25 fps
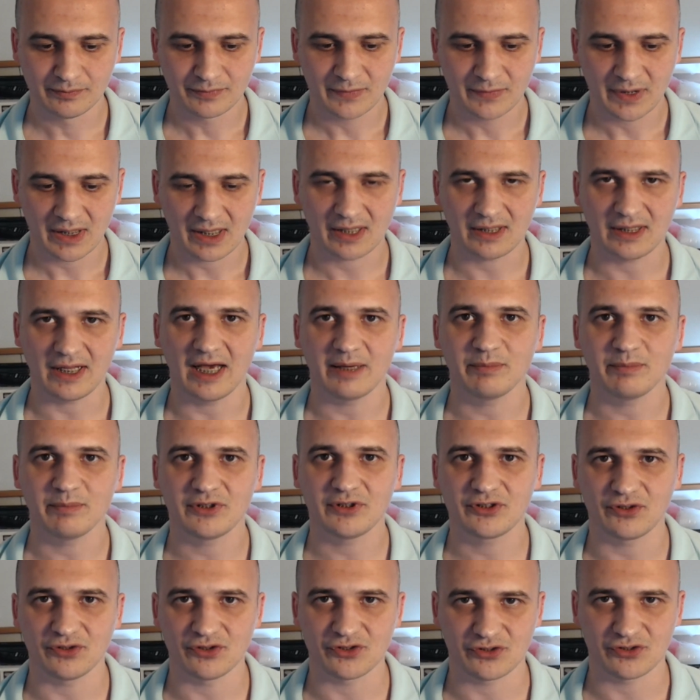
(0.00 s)
climate
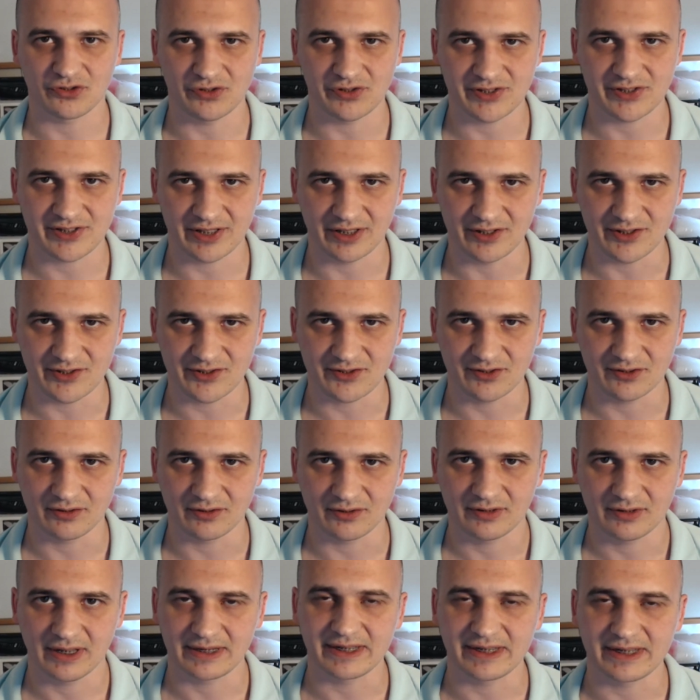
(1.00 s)
control sensor
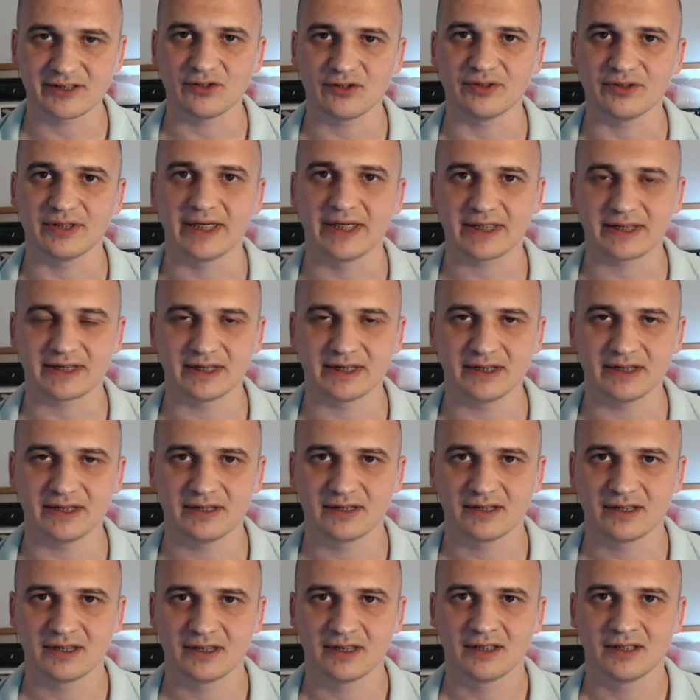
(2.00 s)
that is
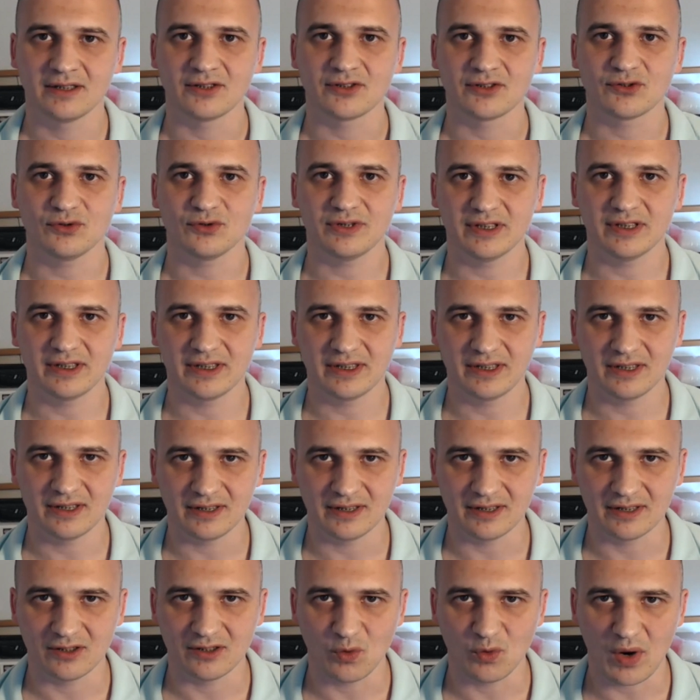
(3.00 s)
connected to
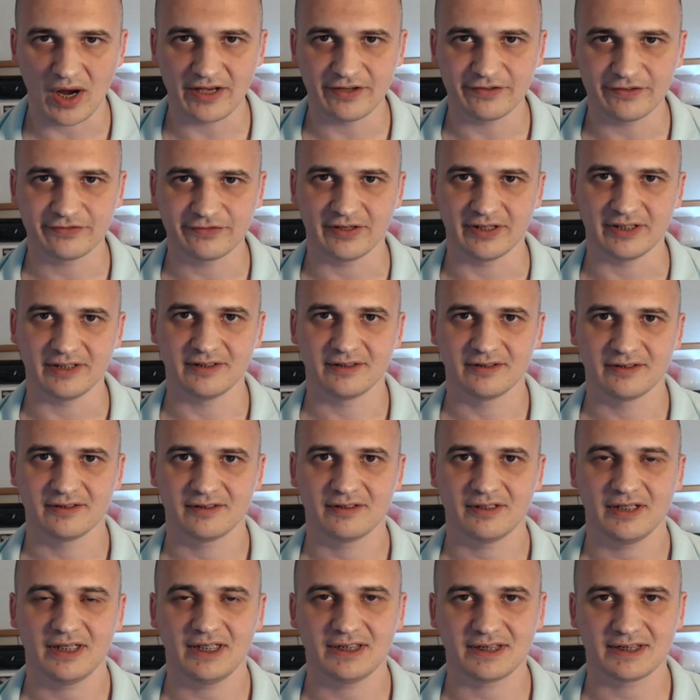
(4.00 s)
the Wi-Fi
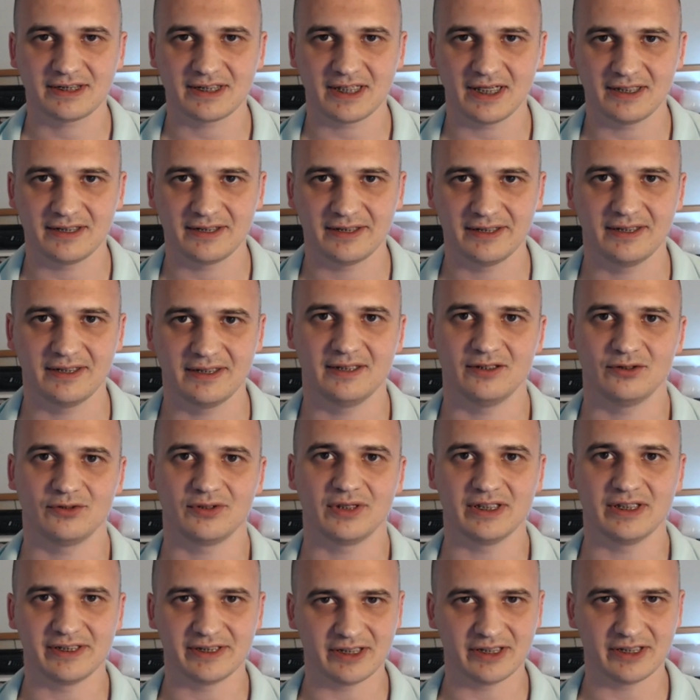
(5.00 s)
inside the
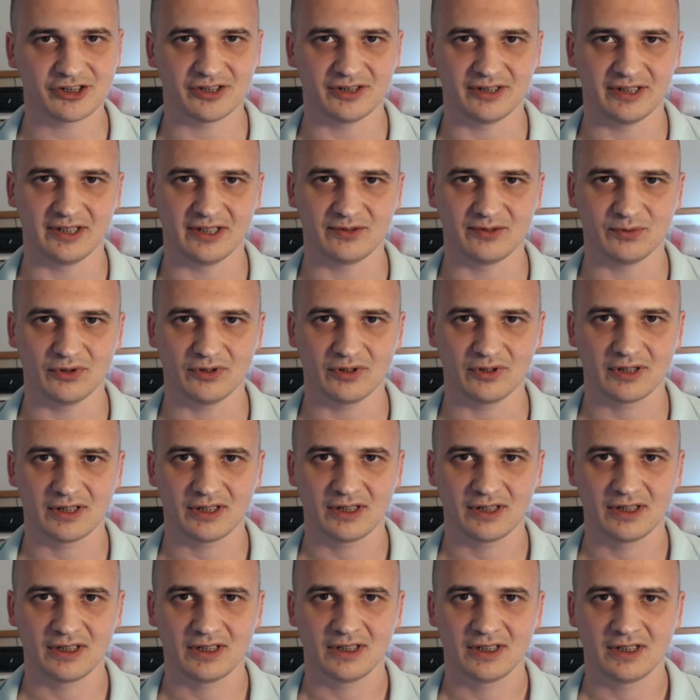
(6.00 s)
organization network,
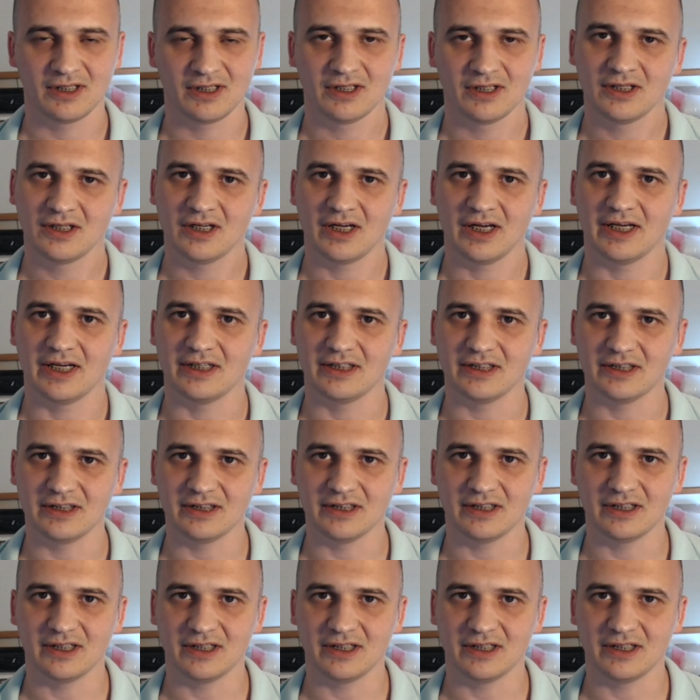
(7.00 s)
and